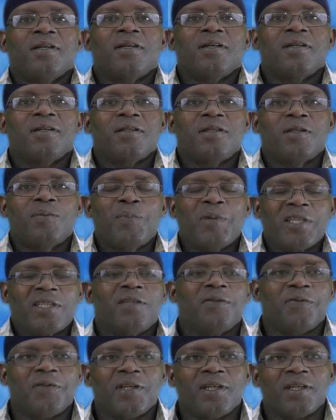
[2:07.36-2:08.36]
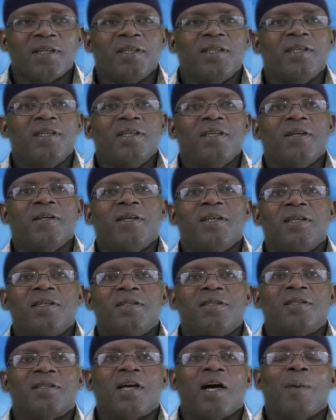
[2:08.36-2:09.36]
specifically
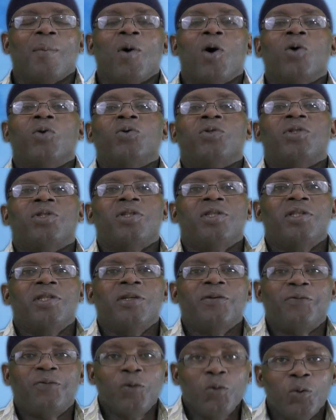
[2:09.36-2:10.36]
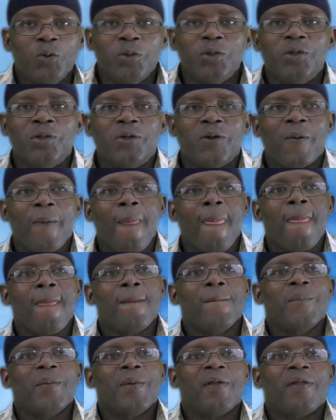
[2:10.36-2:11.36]
is about the food
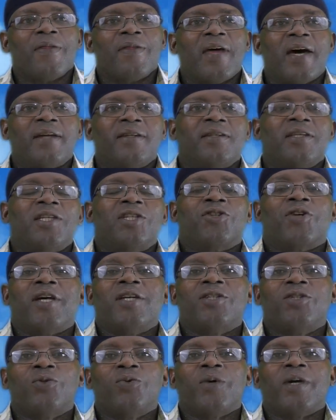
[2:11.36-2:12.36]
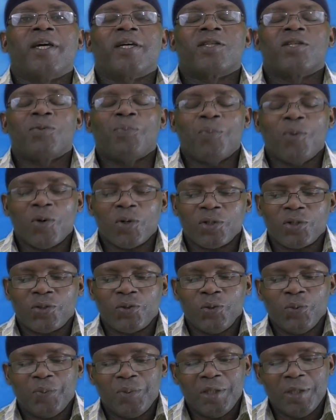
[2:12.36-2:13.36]
that they try to export
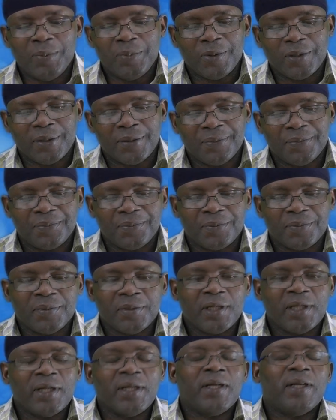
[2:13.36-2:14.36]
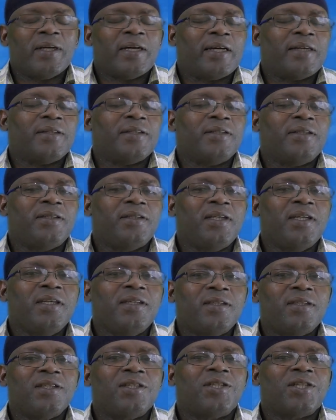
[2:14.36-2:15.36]
to people and the
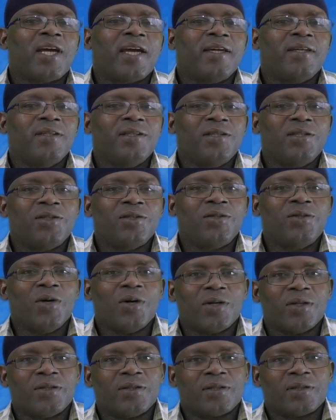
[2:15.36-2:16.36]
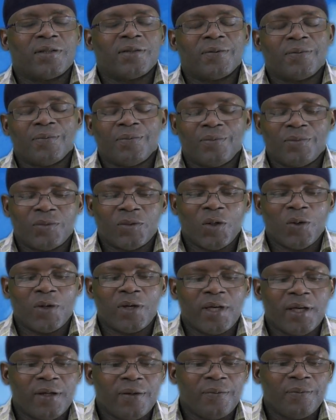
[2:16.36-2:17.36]
things the Chinese does.
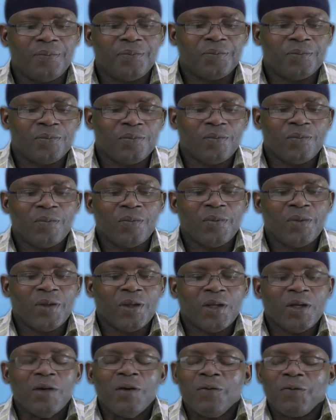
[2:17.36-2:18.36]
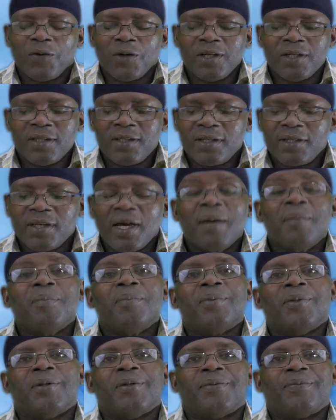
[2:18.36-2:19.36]
Okay, for
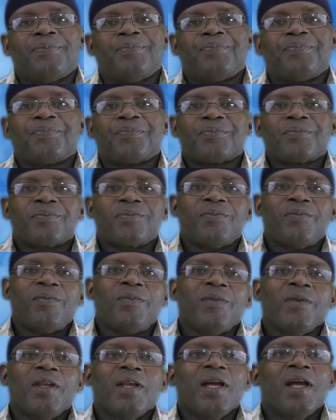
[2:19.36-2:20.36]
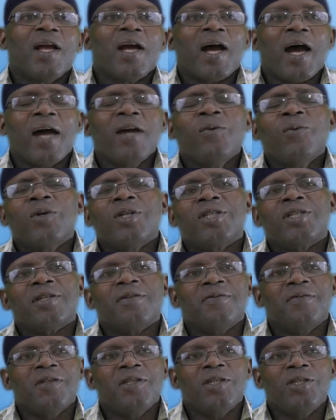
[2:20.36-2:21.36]
example, I watched a
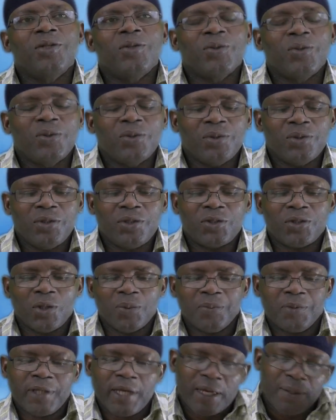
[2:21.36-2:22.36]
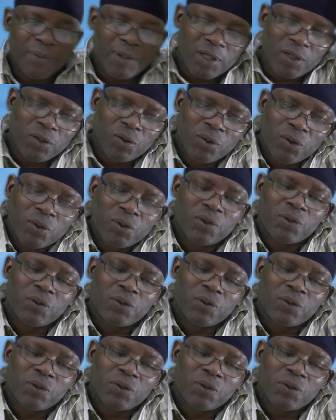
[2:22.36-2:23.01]
video some time ago